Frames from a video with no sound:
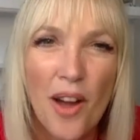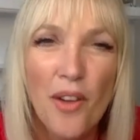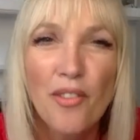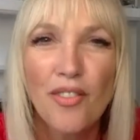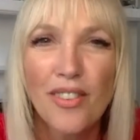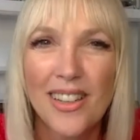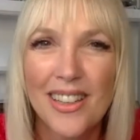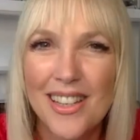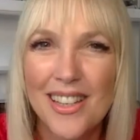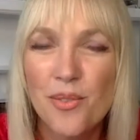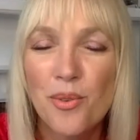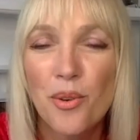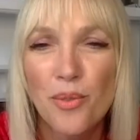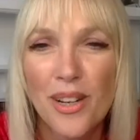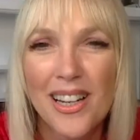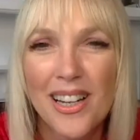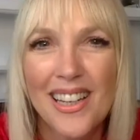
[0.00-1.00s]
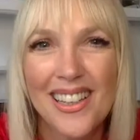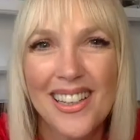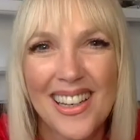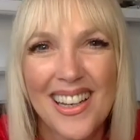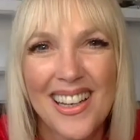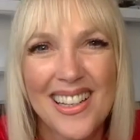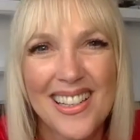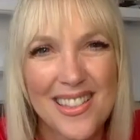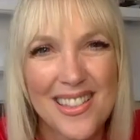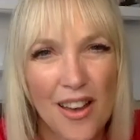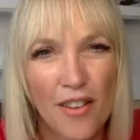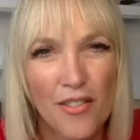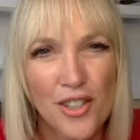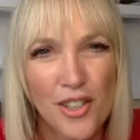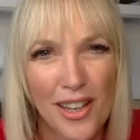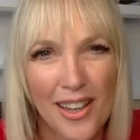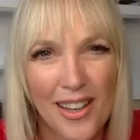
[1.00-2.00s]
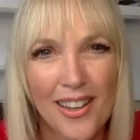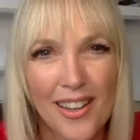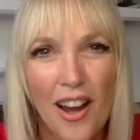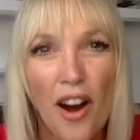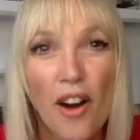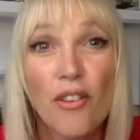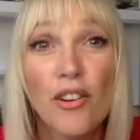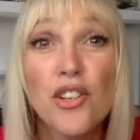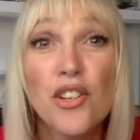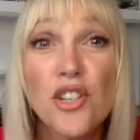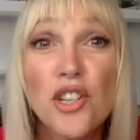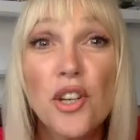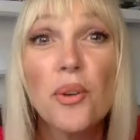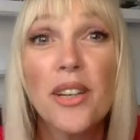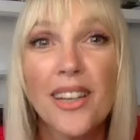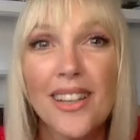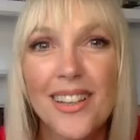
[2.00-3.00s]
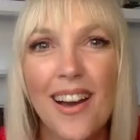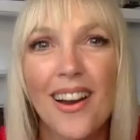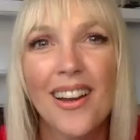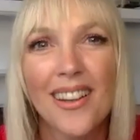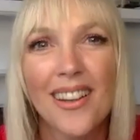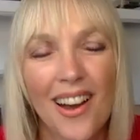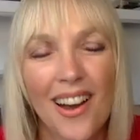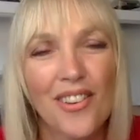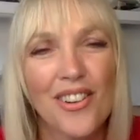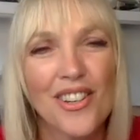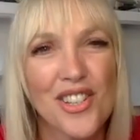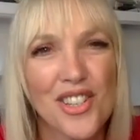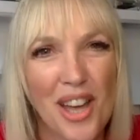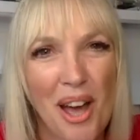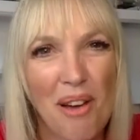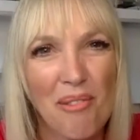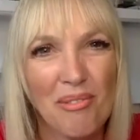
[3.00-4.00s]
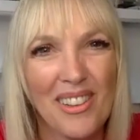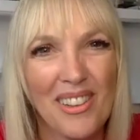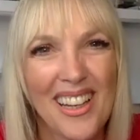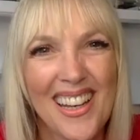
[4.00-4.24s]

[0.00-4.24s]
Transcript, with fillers: Hopefully, this will really serve to encourage you and enc- encourage them.